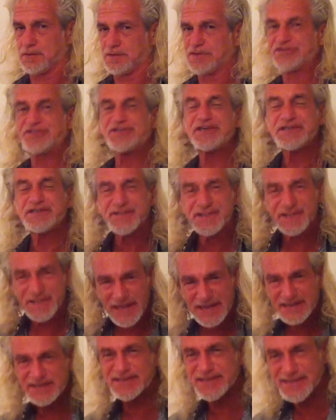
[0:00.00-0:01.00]
She
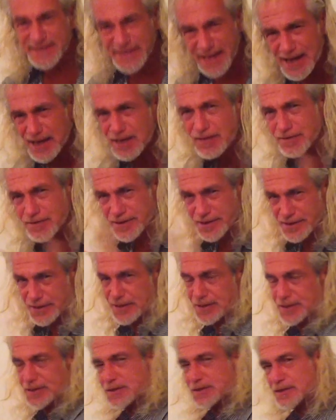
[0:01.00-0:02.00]
sits down
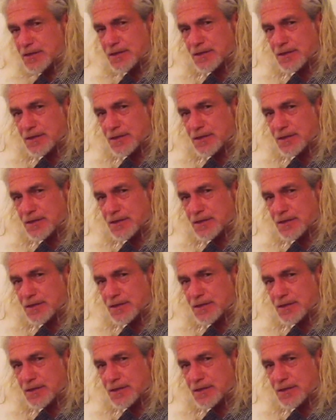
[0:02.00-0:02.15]
here